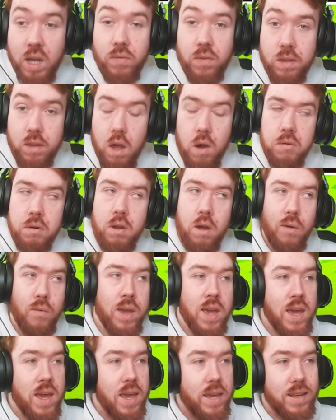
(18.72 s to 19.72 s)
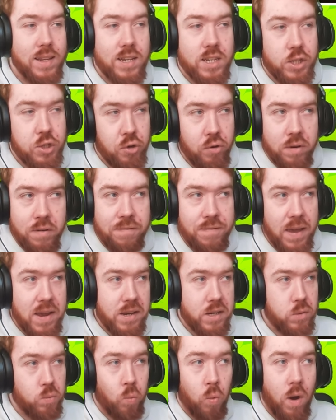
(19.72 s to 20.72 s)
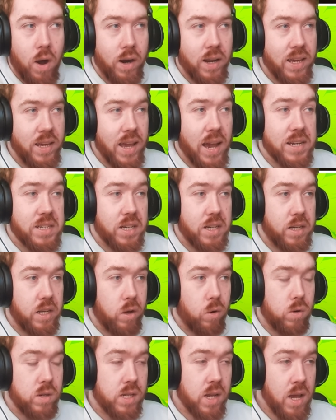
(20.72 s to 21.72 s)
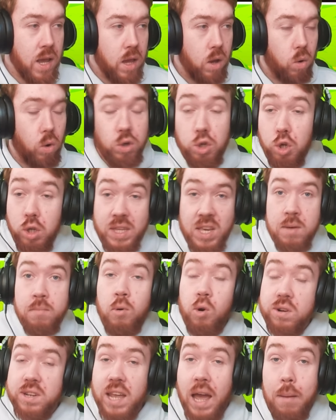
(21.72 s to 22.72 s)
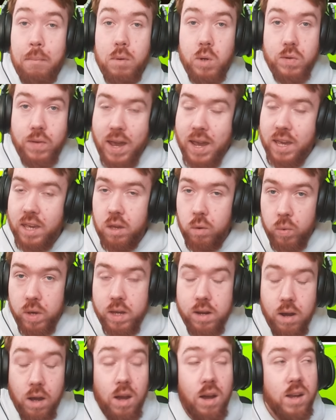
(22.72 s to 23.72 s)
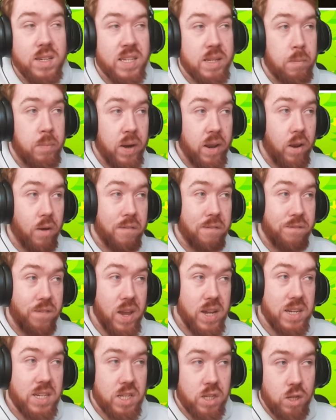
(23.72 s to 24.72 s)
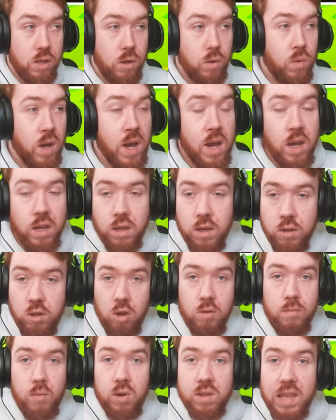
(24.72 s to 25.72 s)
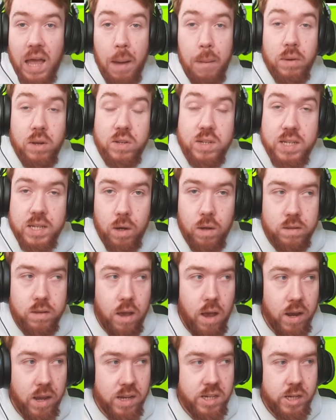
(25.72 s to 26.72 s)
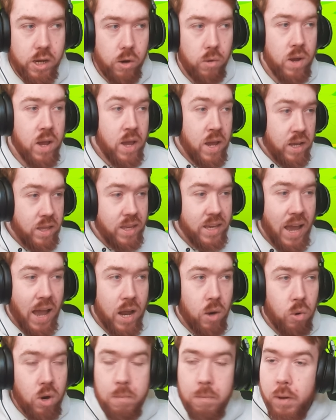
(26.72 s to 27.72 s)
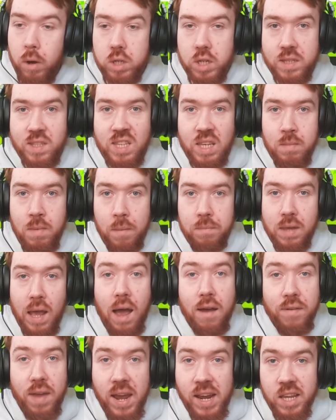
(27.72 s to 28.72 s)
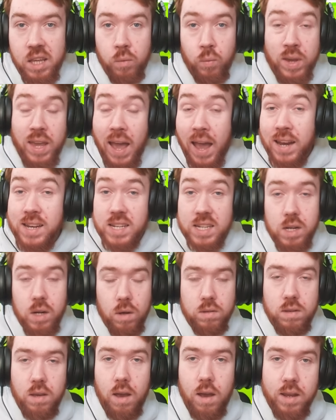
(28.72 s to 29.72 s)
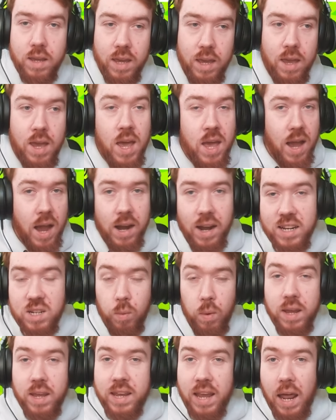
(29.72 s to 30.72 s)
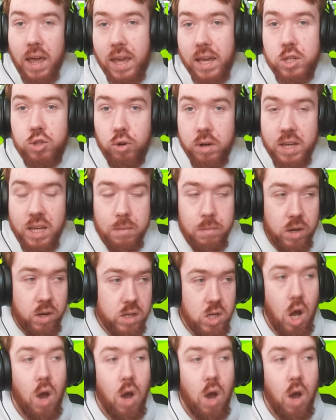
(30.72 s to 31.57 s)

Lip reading: if you don't know, is during phase 1 he actually deals, or you deal more damage with AoE cards, but then on phase 2 you do more damage with single target. So you kind of want to build your team up to have AoE and single target, and that's where it can kind of get tricky, because